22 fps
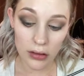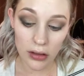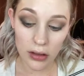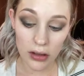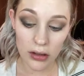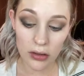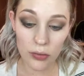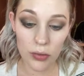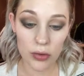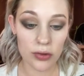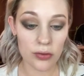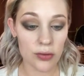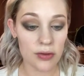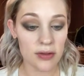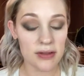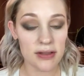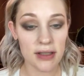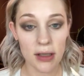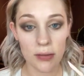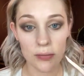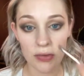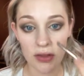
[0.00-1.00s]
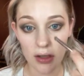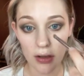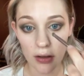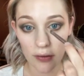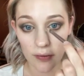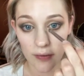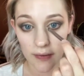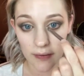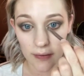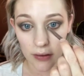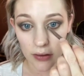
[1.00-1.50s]
And then we're doing the same thing
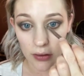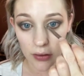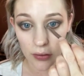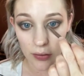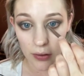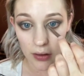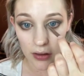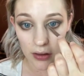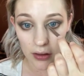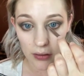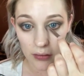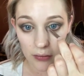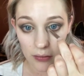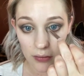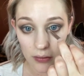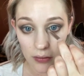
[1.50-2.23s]
on this inner corner.